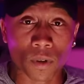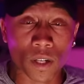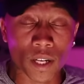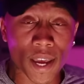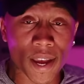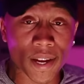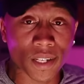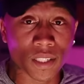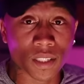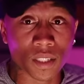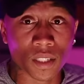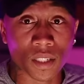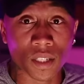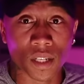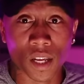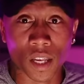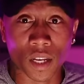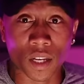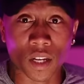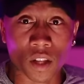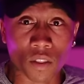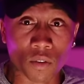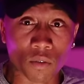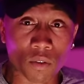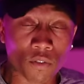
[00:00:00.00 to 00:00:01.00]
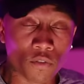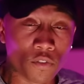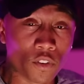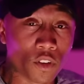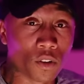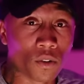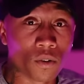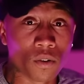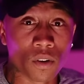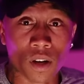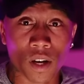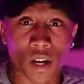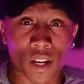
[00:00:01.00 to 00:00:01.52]
reaction, another
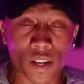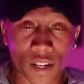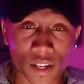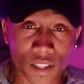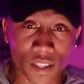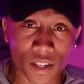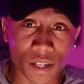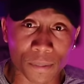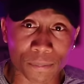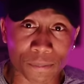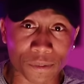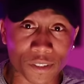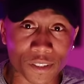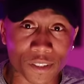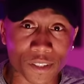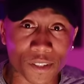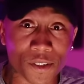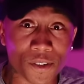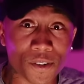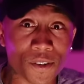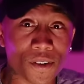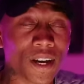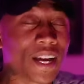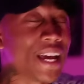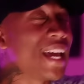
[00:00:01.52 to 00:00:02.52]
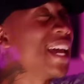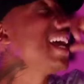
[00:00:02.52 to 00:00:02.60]
review, another episode.